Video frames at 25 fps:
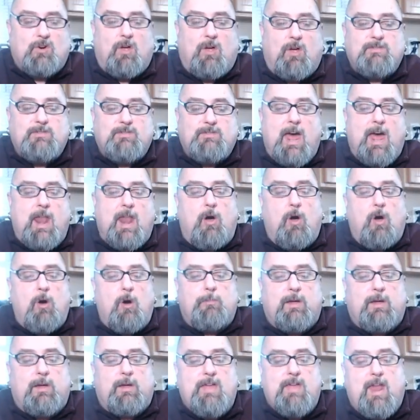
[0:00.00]
I was kind of
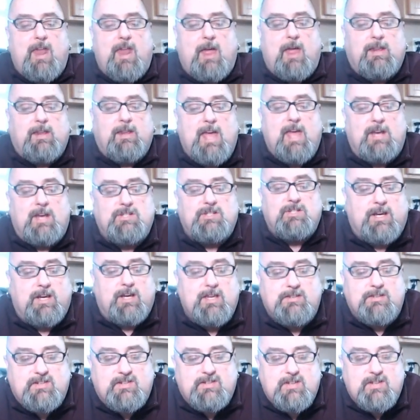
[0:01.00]
hoping that I'd catch you,
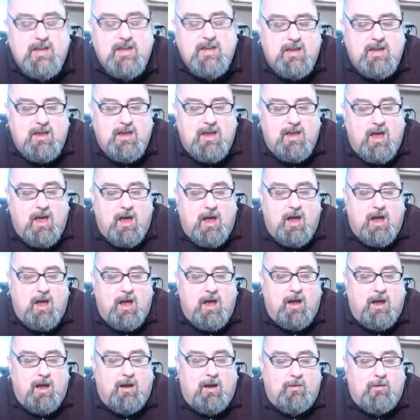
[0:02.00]
because
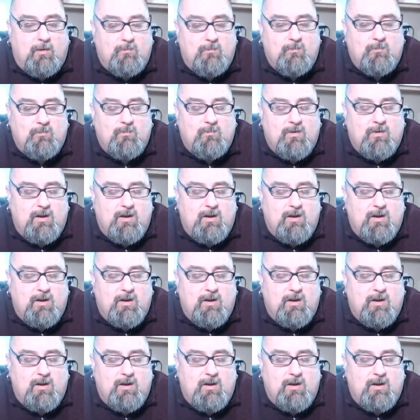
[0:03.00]
I'm